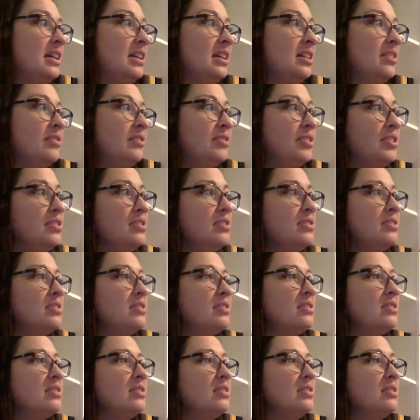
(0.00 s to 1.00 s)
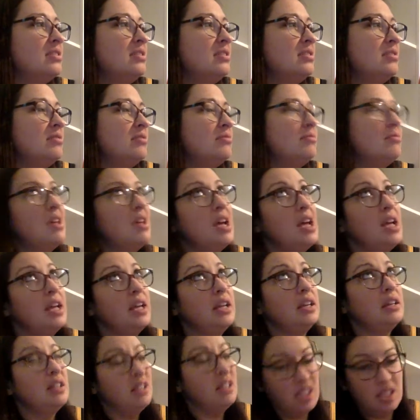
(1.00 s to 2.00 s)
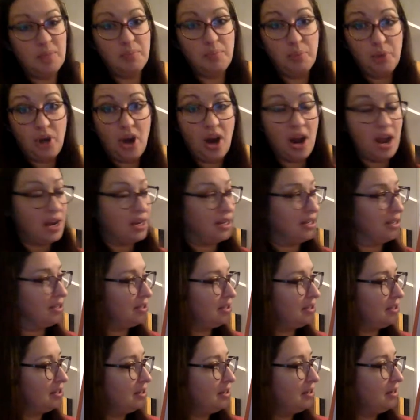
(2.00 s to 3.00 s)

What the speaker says: and feels a little like a surprise.